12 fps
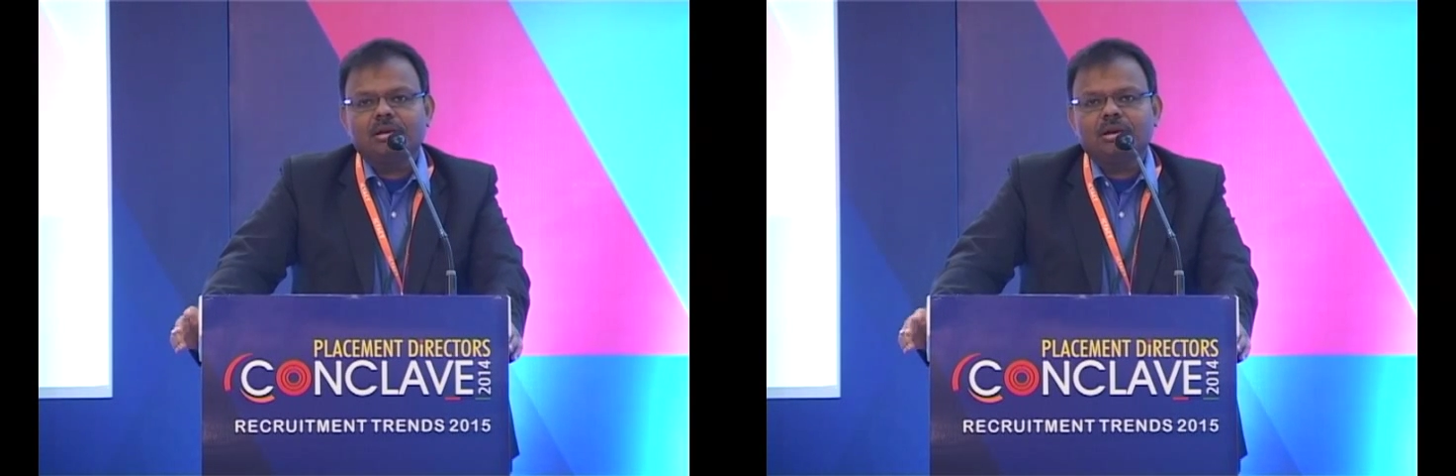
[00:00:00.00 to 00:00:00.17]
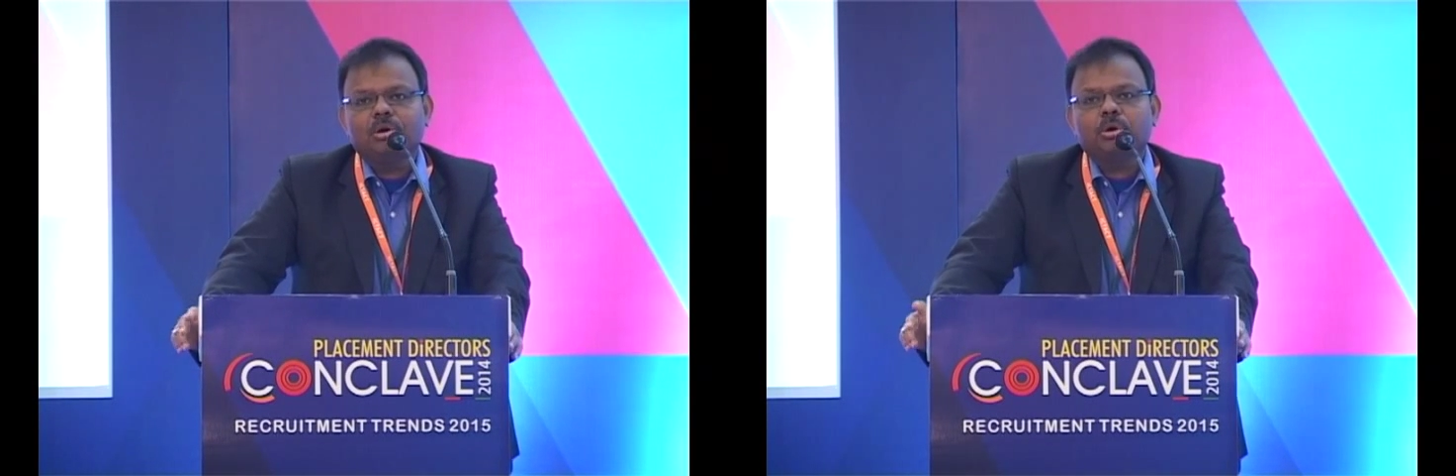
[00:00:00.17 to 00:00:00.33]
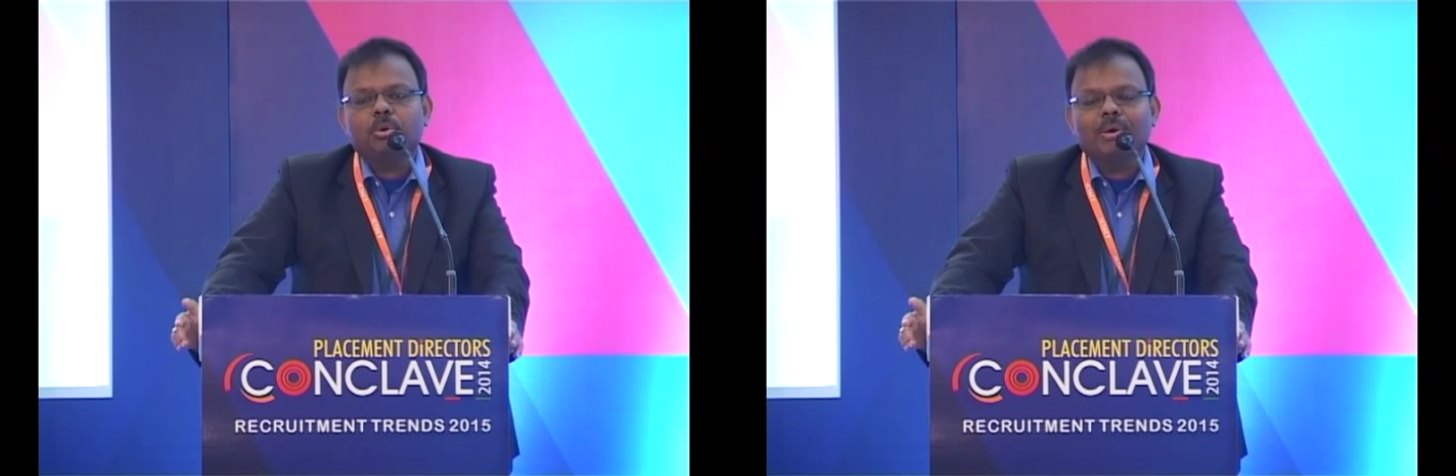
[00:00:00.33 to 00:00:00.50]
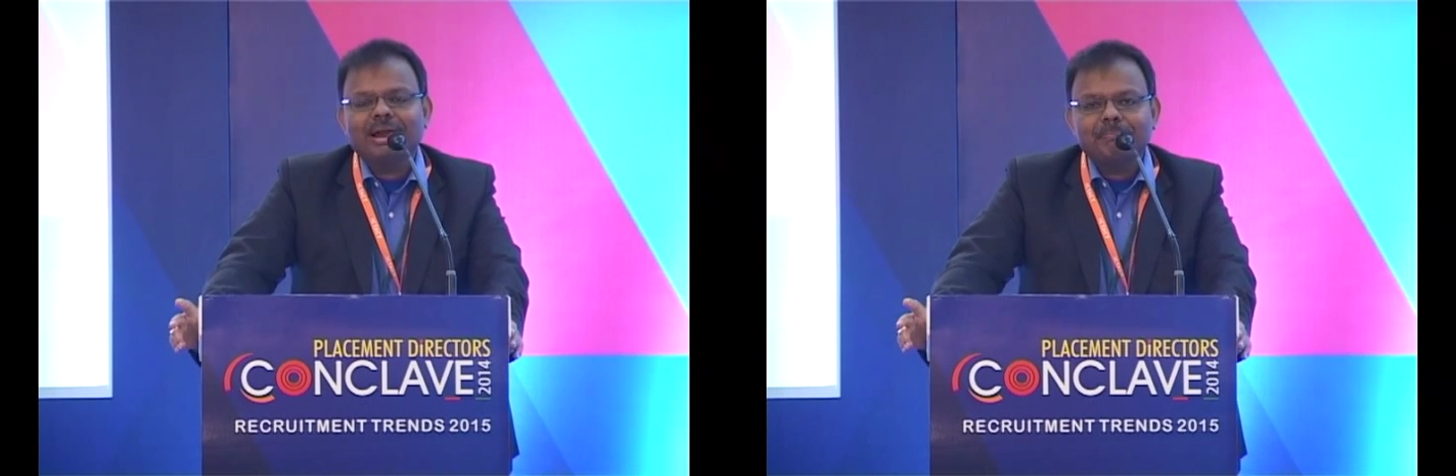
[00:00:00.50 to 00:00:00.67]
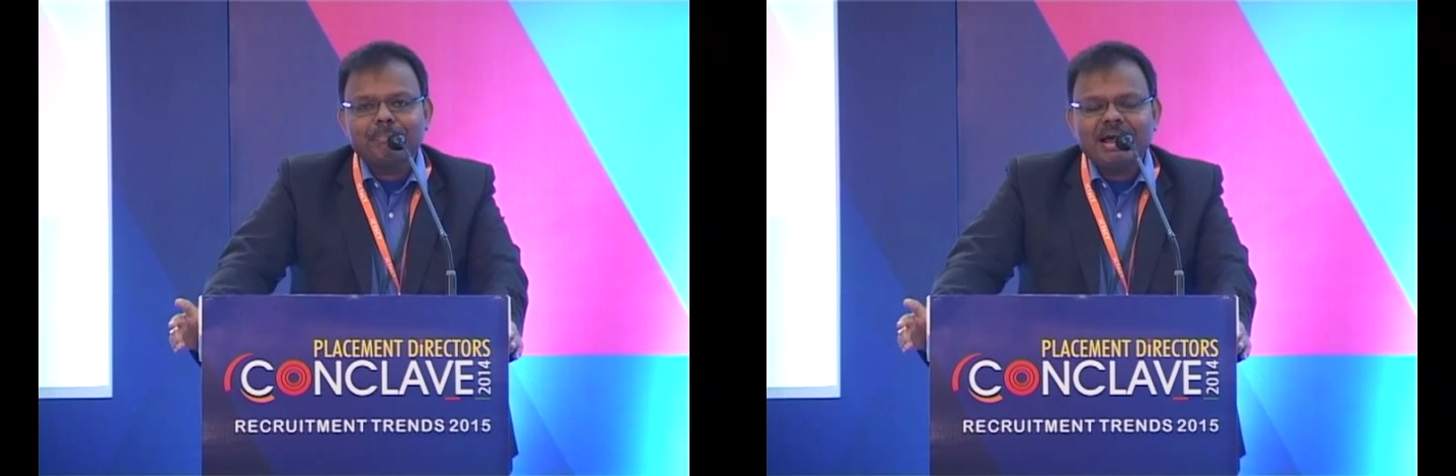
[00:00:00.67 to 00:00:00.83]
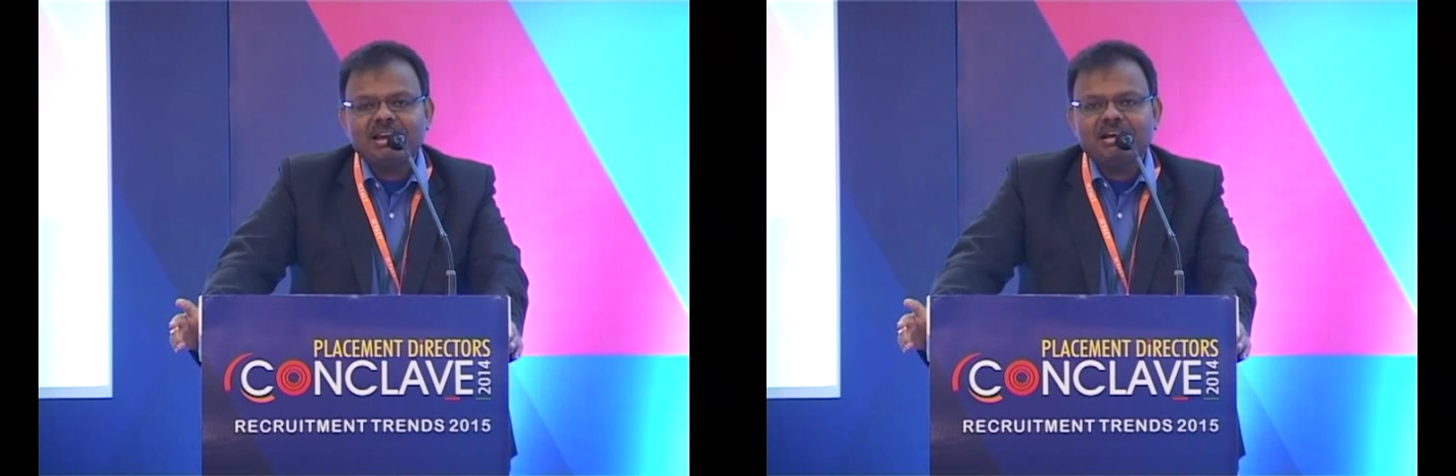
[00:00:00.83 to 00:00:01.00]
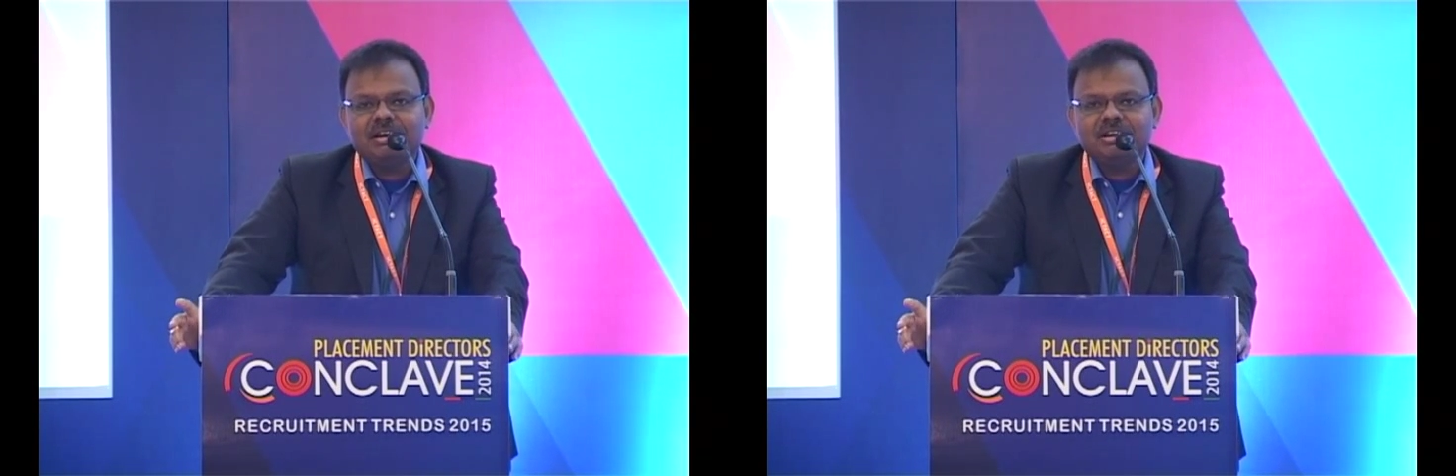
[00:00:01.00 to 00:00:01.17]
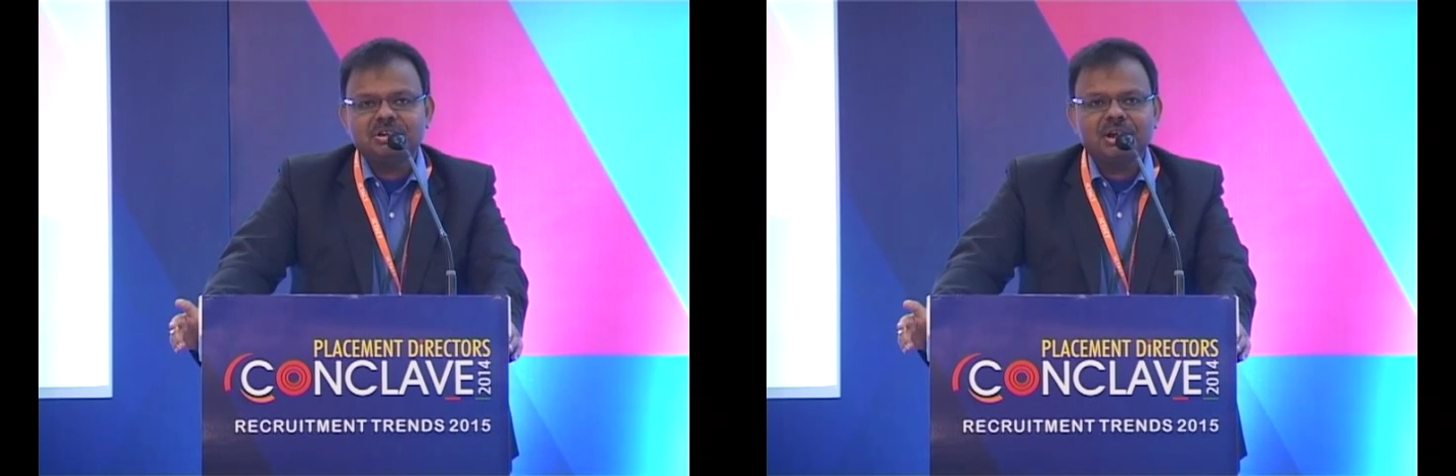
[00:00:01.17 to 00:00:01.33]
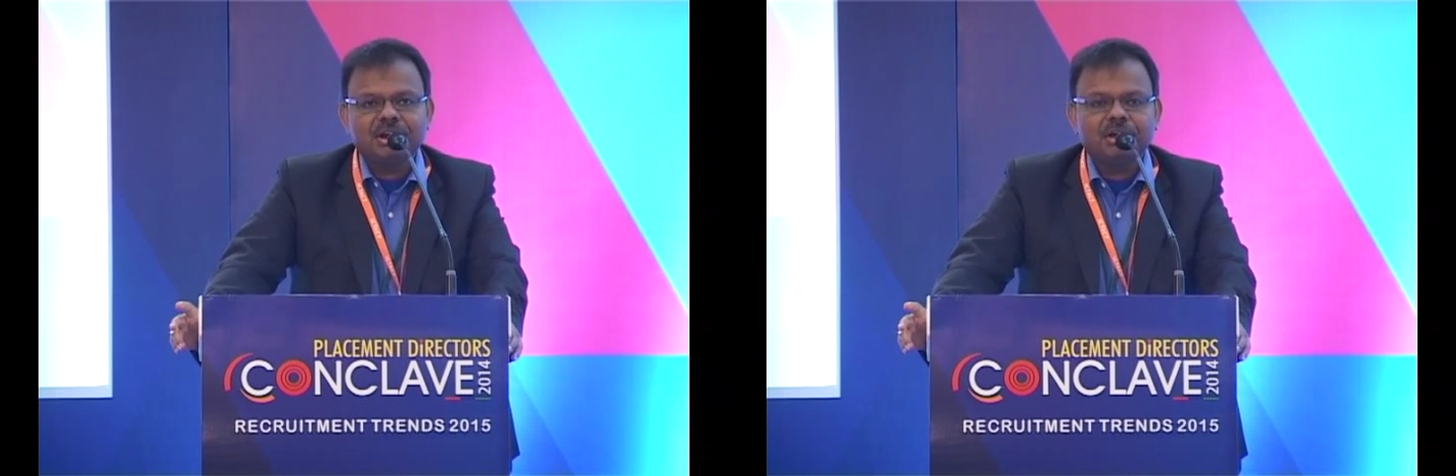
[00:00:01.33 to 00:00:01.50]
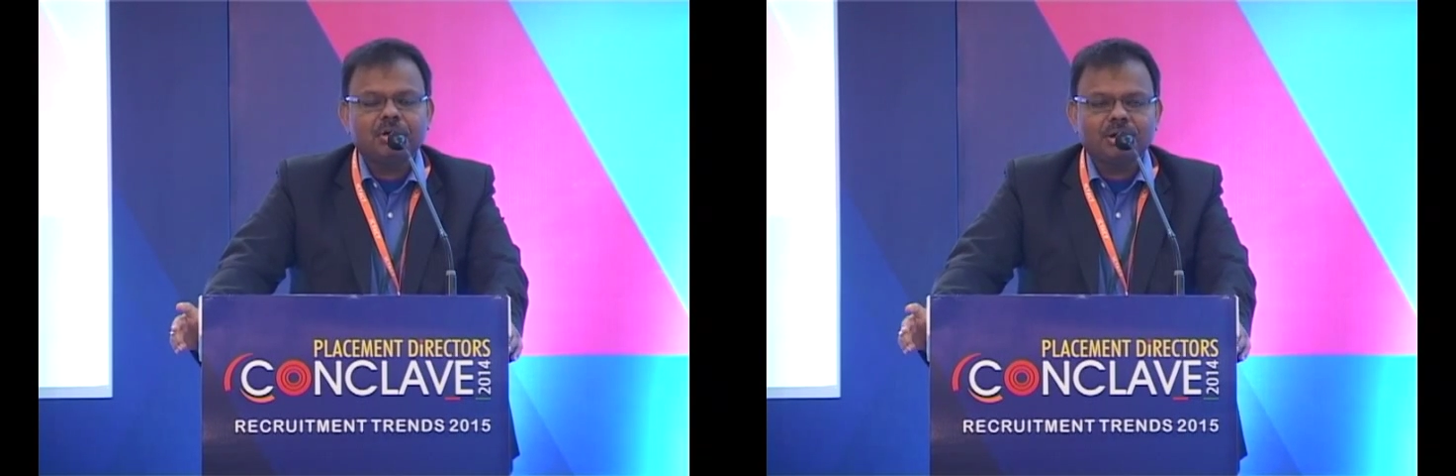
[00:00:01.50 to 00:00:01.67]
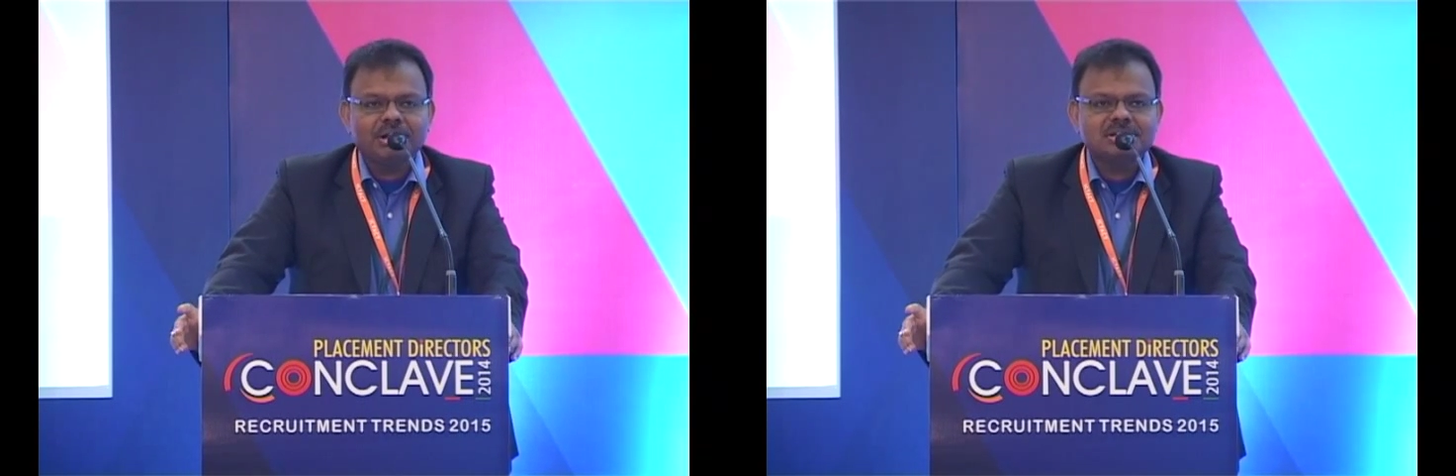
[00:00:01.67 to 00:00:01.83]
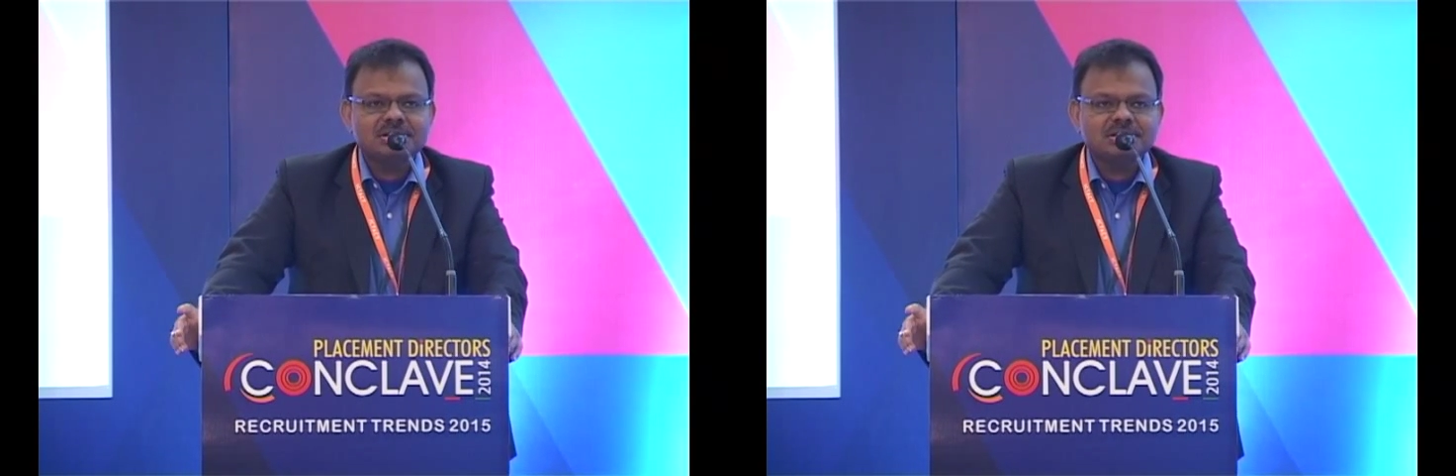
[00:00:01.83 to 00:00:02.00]
to empanel engineering
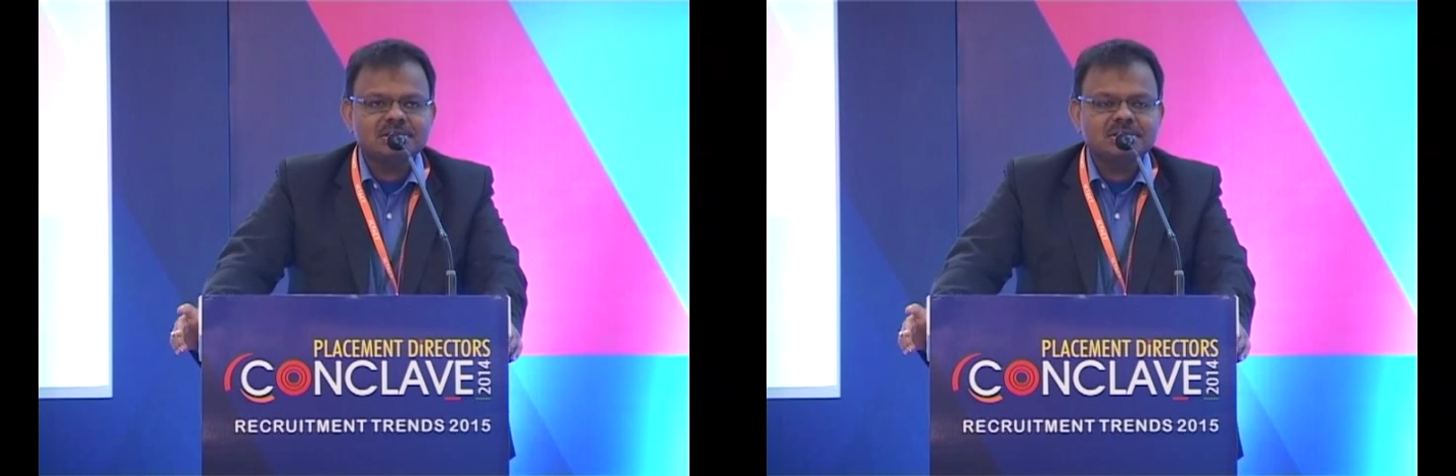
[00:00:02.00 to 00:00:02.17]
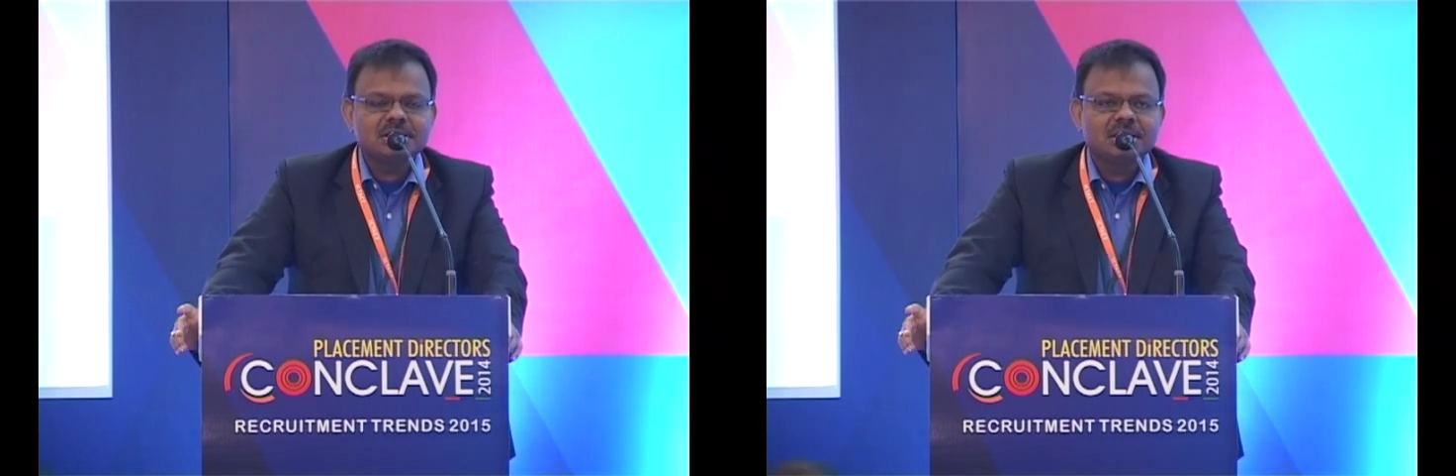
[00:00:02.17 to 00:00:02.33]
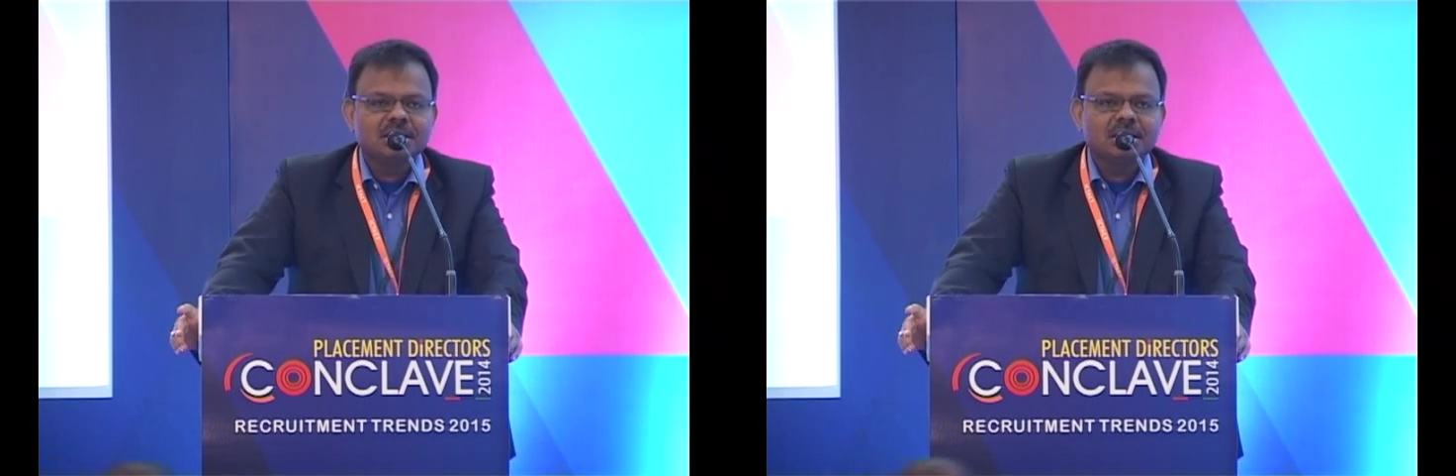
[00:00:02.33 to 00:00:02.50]
colleges.